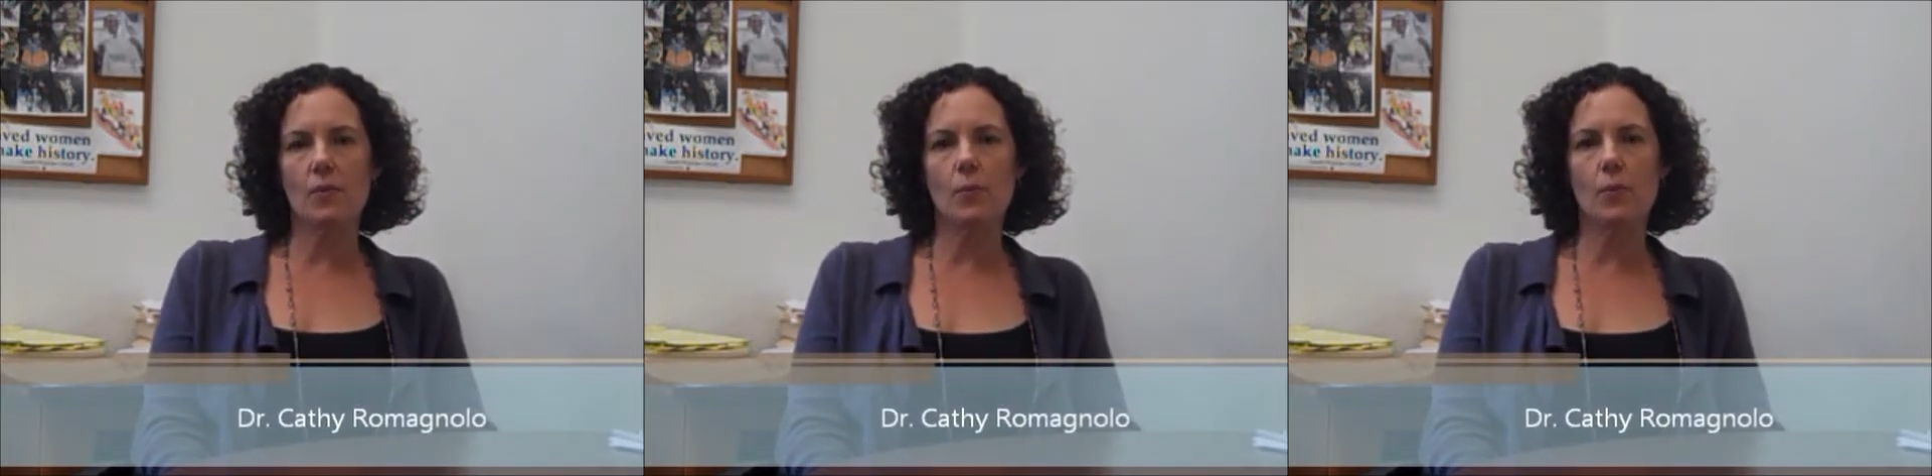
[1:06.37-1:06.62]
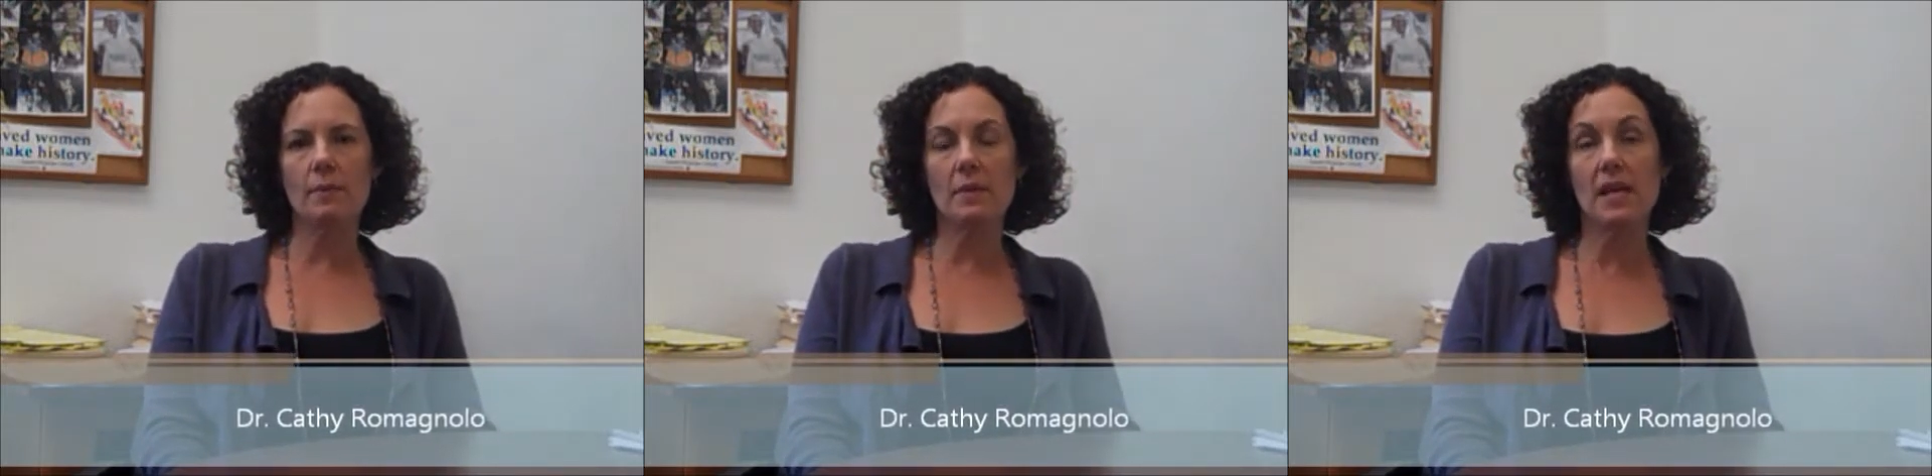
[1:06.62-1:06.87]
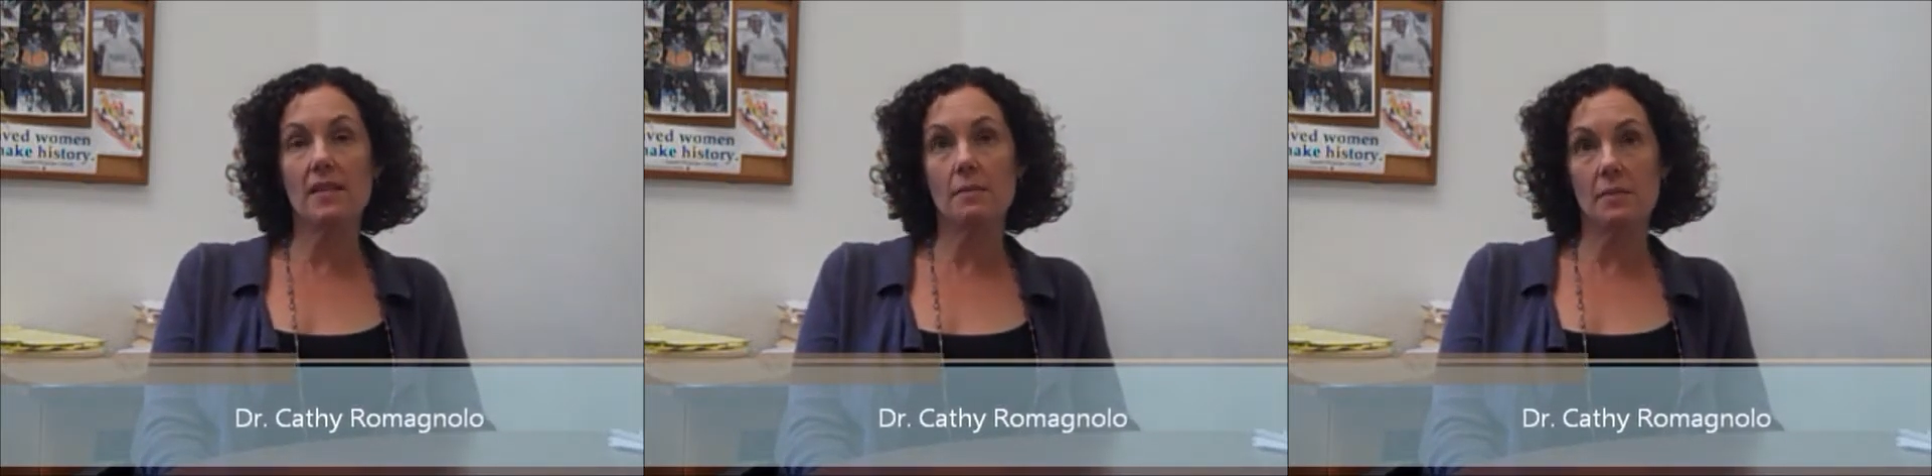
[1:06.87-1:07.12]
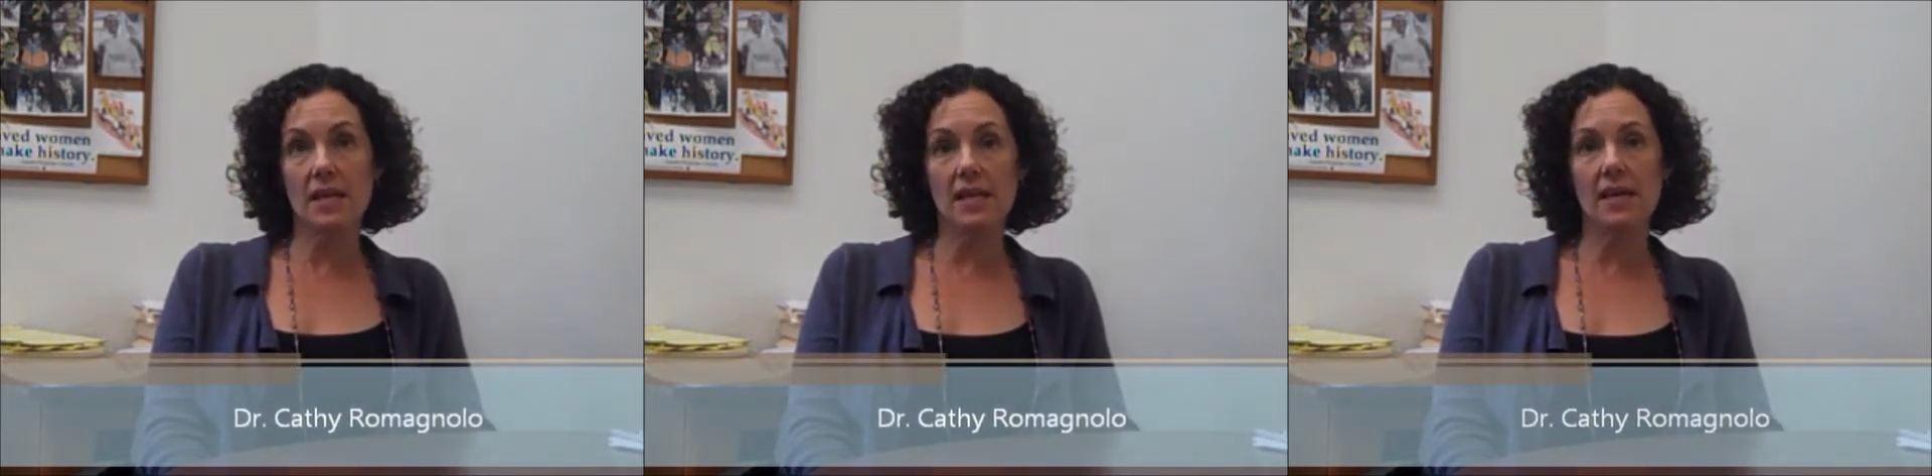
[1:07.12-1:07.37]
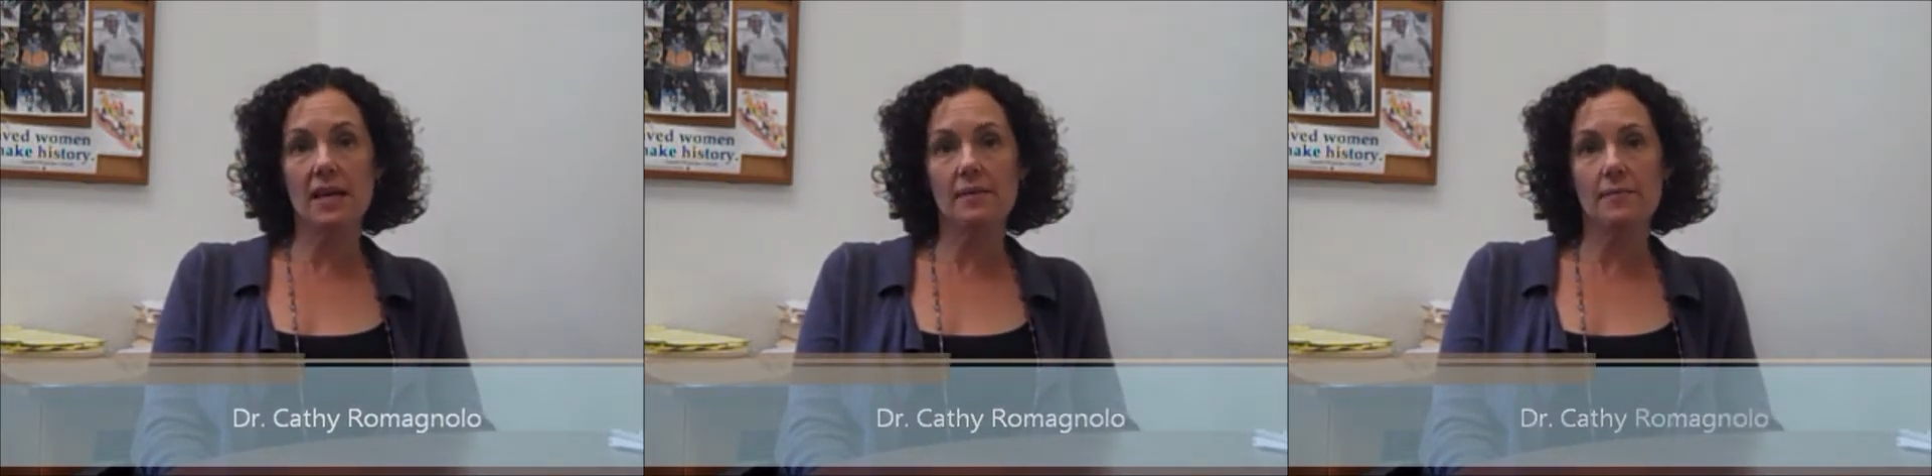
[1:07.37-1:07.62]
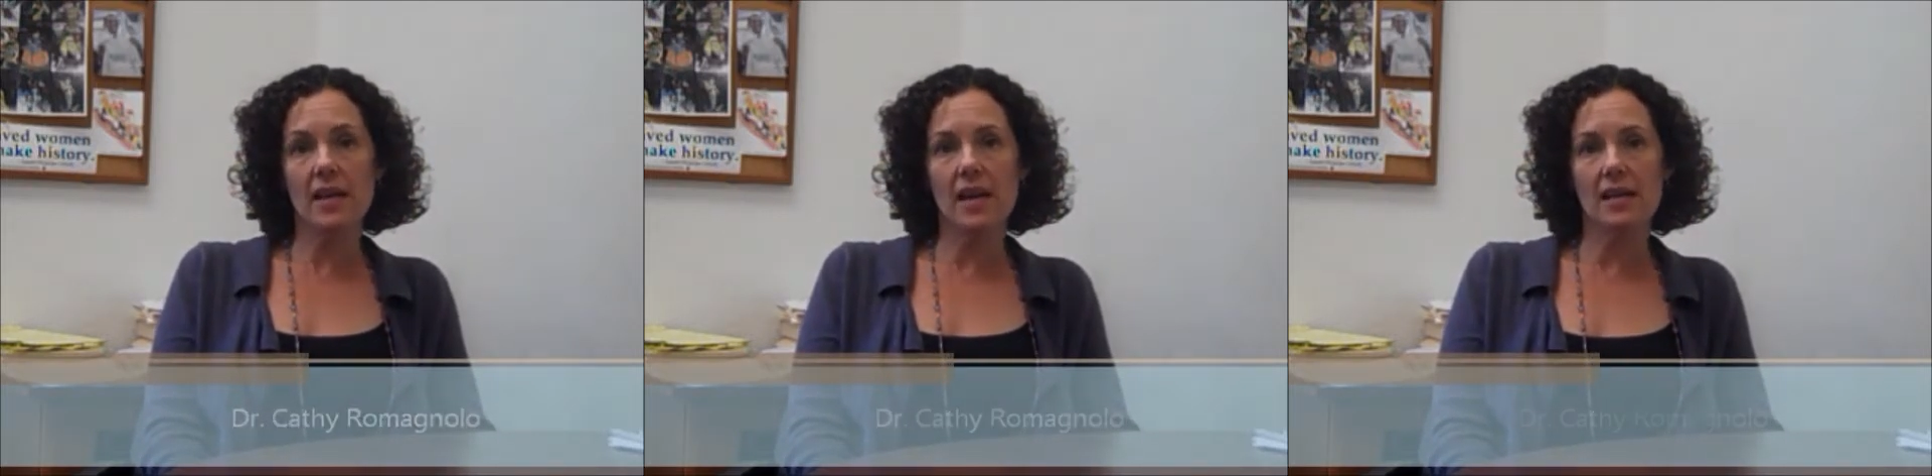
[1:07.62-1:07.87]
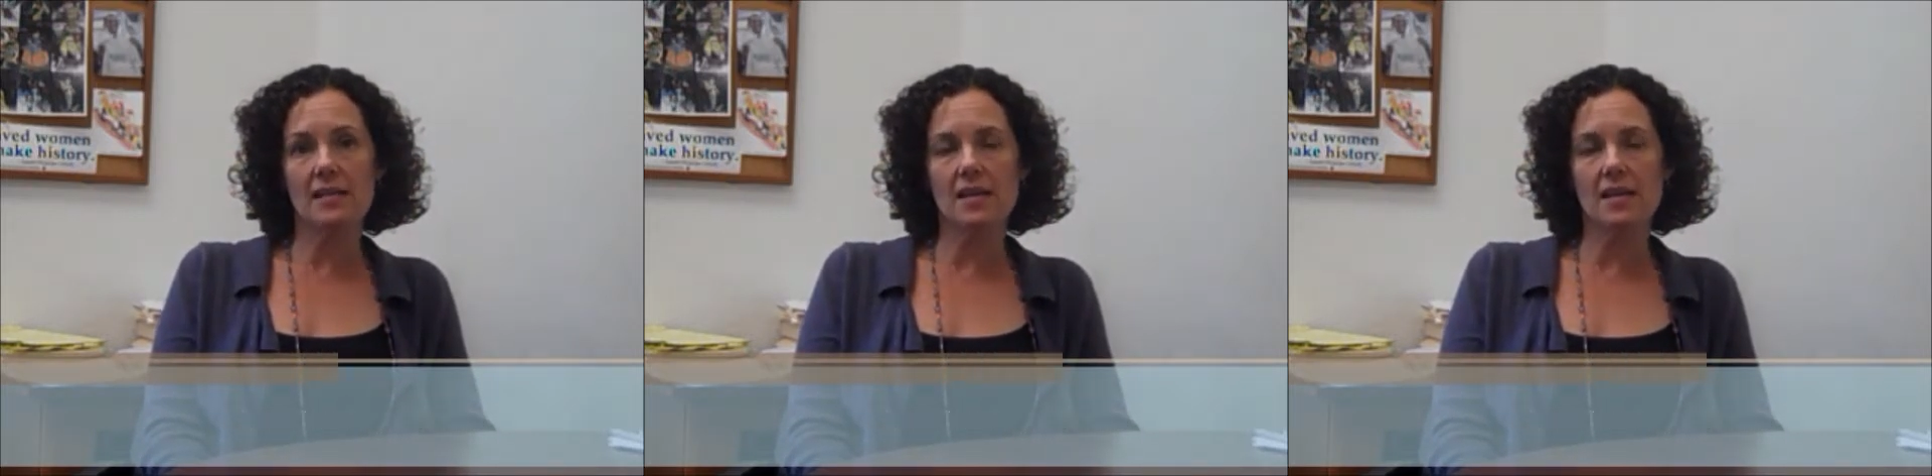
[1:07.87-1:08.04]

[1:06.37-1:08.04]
women in the media and